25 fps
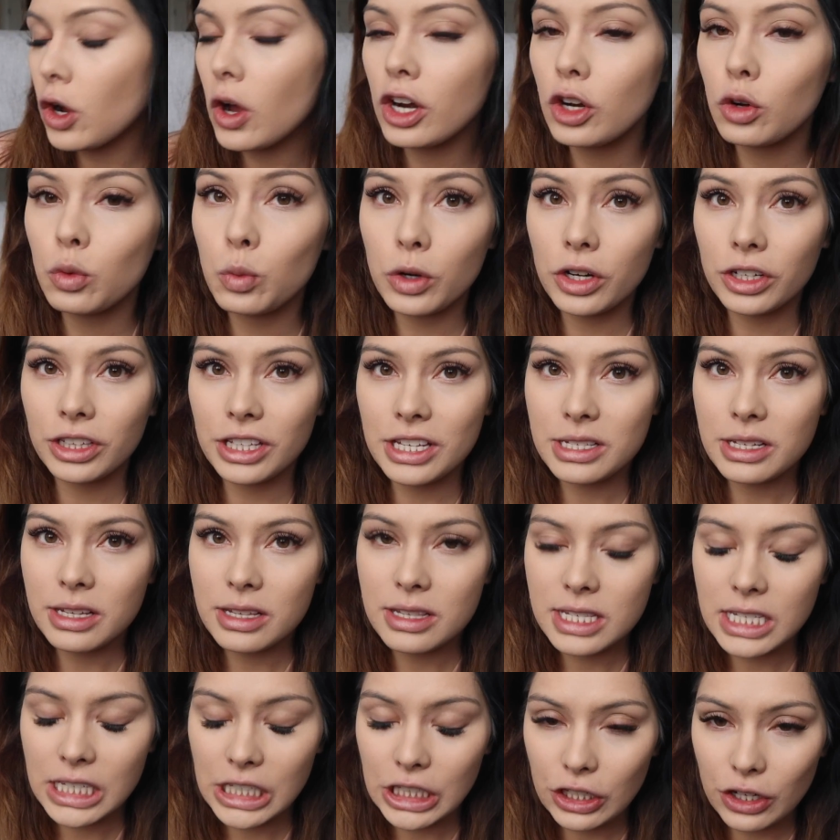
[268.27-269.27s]
how to work this
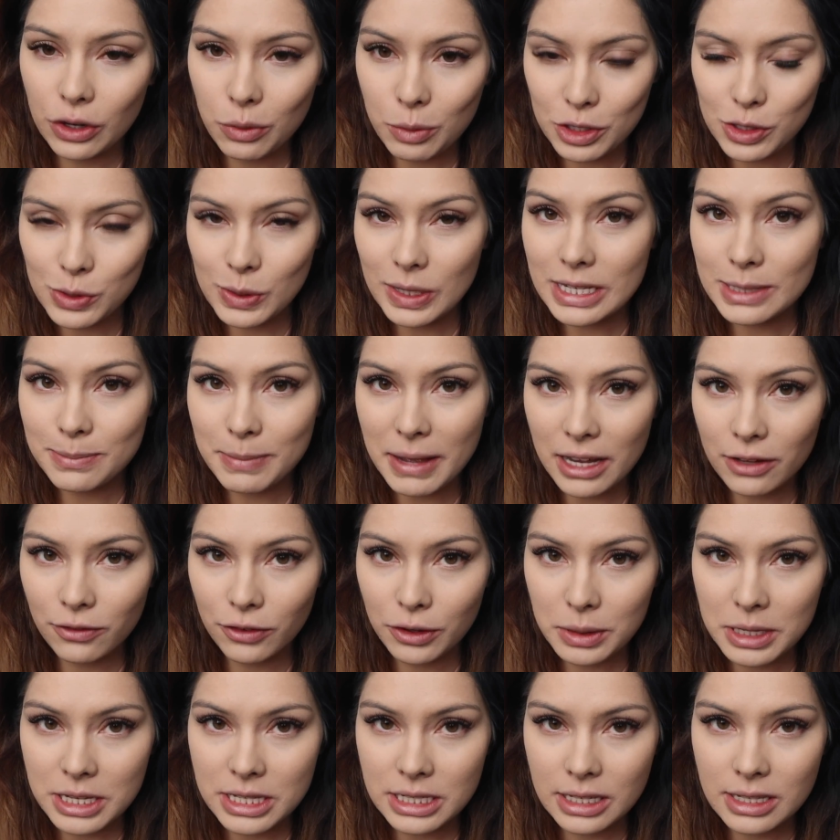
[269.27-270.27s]
concealer and what to expect
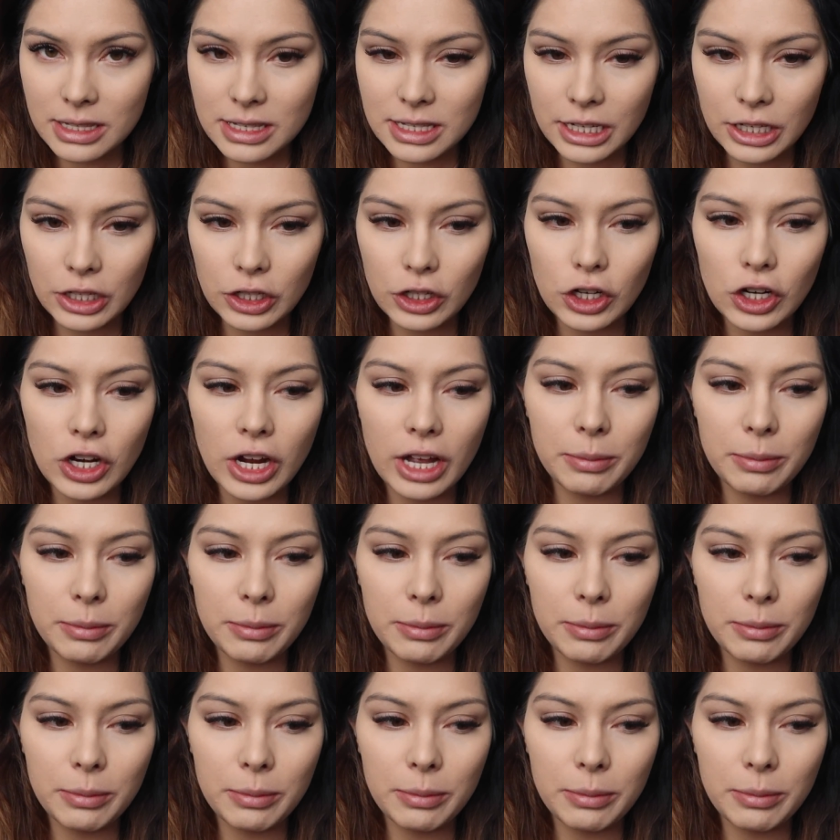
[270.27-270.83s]
from this concealer.